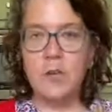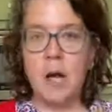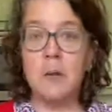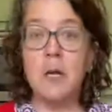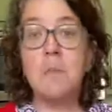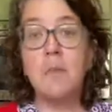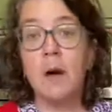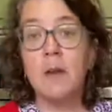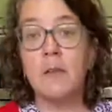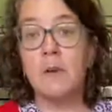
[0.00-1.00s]
I'm gonna
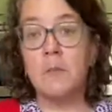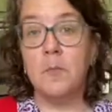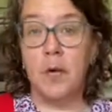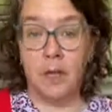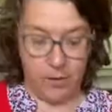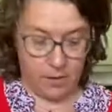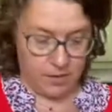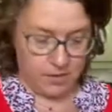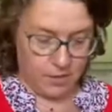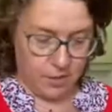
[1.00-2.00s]
mark them with
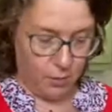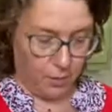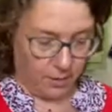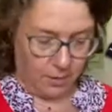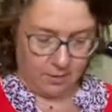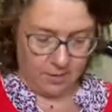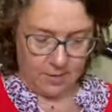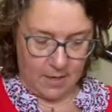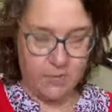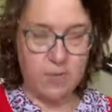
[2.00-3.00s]
a skewer
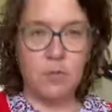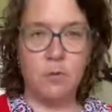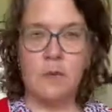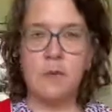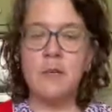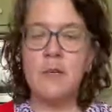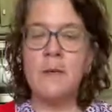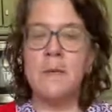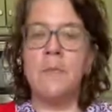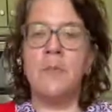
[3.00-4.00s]
since I have skewers.
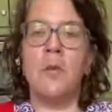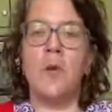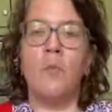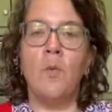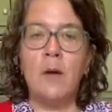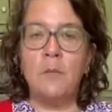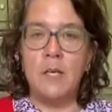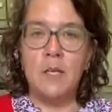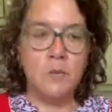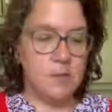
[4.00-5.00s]
When
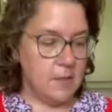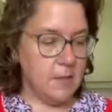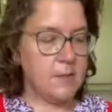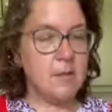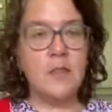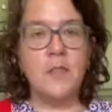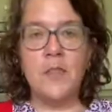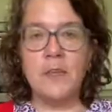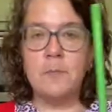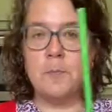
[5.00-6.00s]
we use these, in
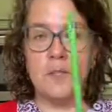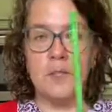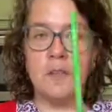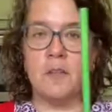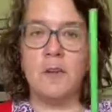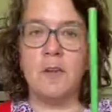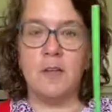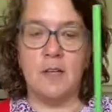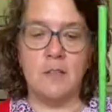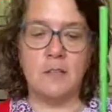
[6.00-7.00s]
this
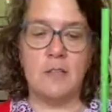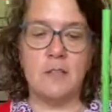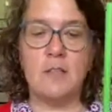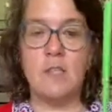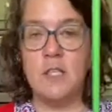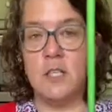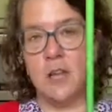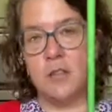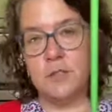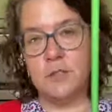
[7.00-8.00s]
particular instance,
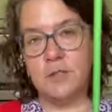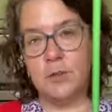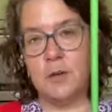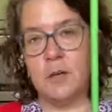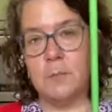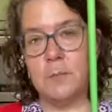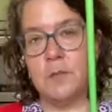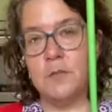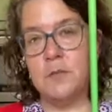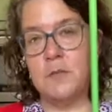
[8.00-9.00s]
yellow's short,
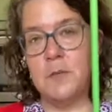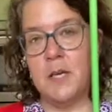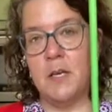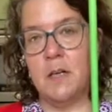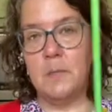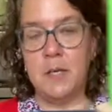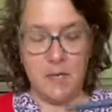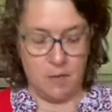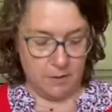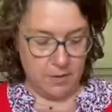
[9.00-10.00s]
blue's
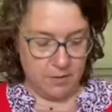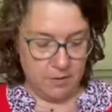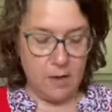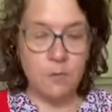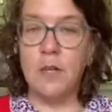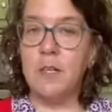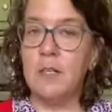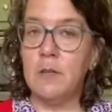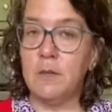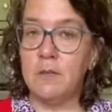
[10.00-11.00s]
intermediate, green's long, we're
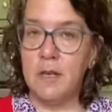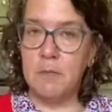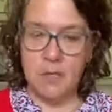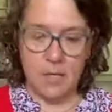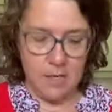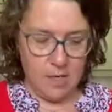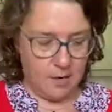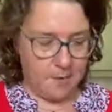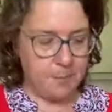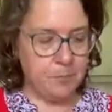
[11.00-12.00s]
gonna do the same thing
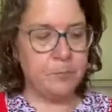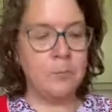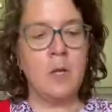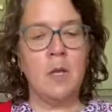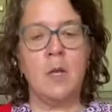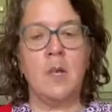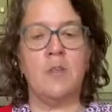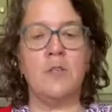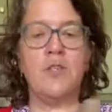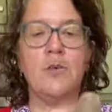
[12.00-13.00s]
here.
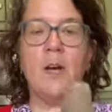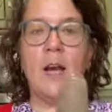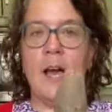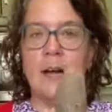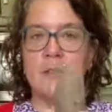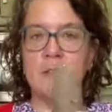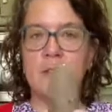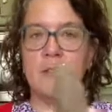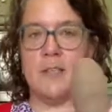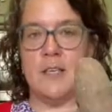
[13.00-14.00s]
The short
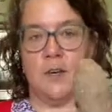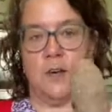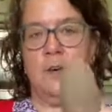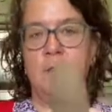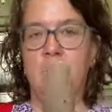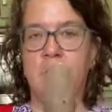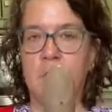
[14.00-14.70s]
axis is here.